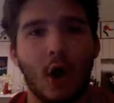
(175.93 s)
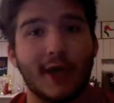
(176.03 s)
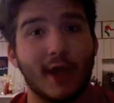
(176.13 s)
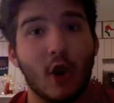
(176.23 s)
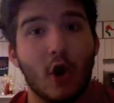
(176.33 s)

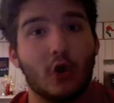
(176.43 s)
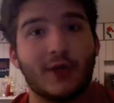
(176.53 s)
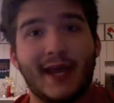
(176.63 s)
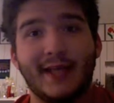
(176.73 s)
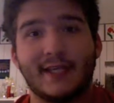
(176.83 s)
Okay,
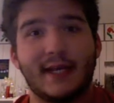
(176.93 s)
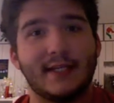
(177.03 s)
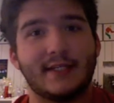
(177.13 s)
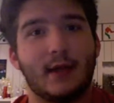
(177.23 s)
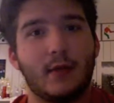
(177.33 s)
hurricanes
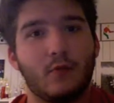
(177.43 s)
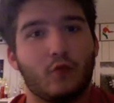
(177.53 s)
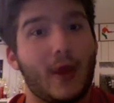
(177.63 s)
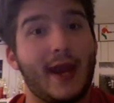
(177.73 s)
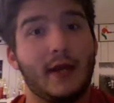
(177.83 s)
is
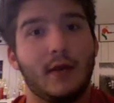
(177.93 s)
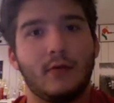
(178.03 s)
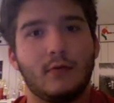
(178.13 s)
rain.